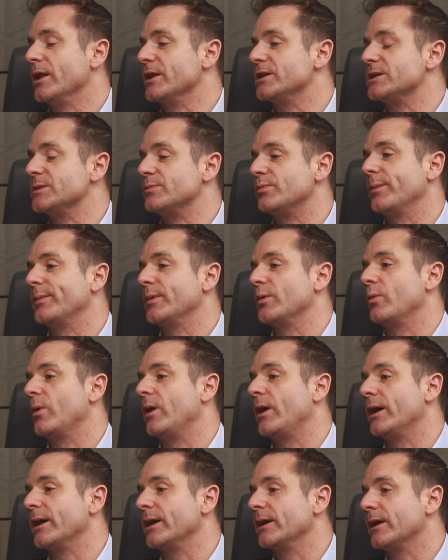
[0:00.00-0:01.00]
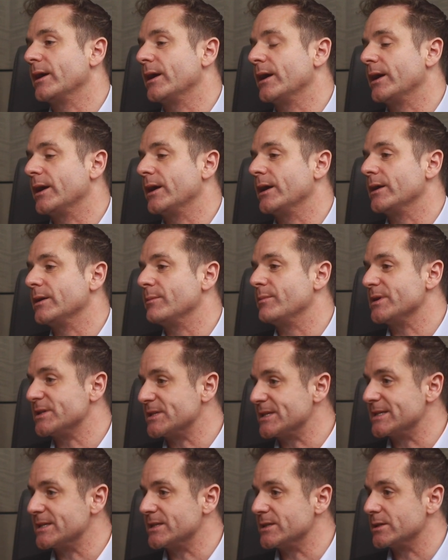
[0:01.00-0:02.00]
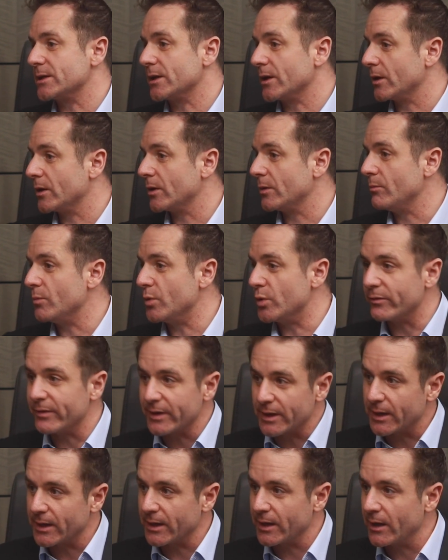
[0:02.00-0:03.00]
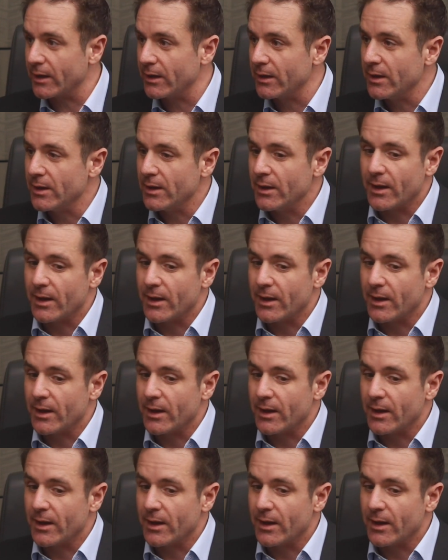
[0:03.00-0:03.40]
and this is probably why businesses are moving here.